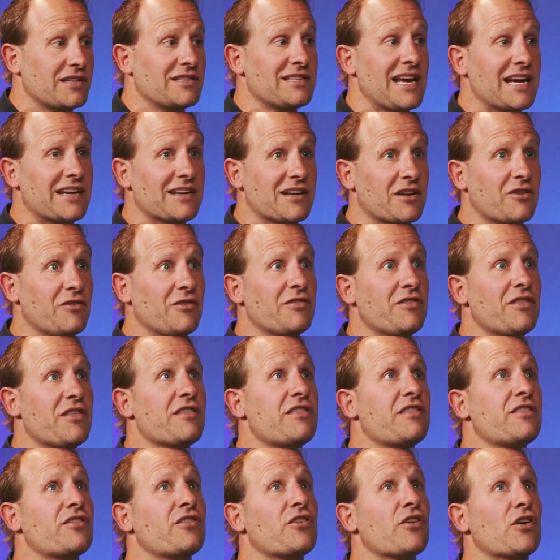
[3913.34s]
technically
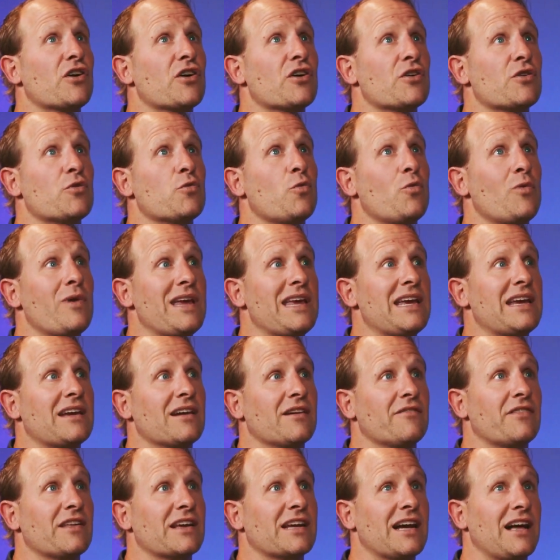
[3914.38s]
the third
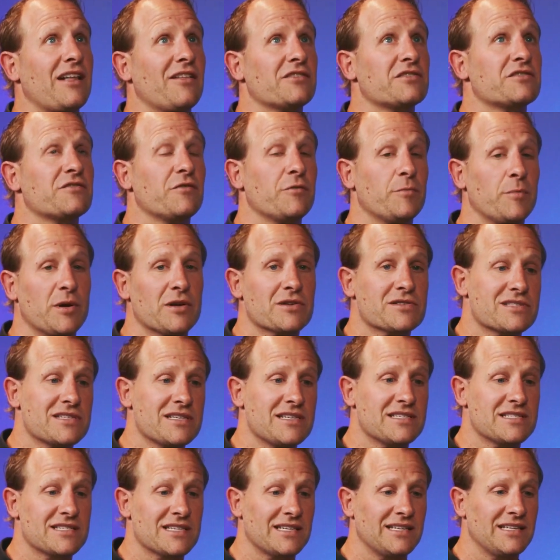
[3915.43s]
week of the college football
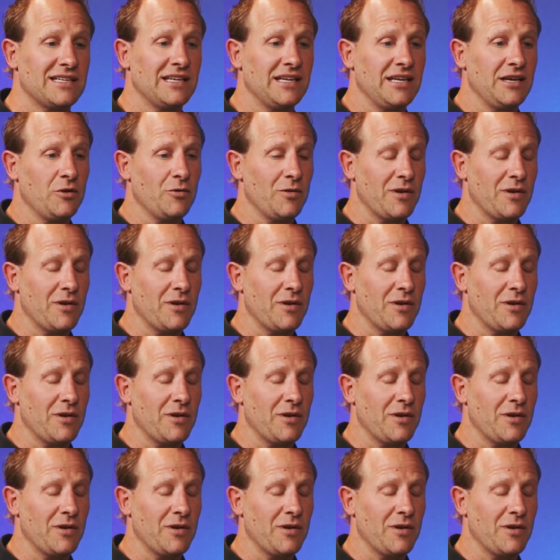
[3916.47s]
season.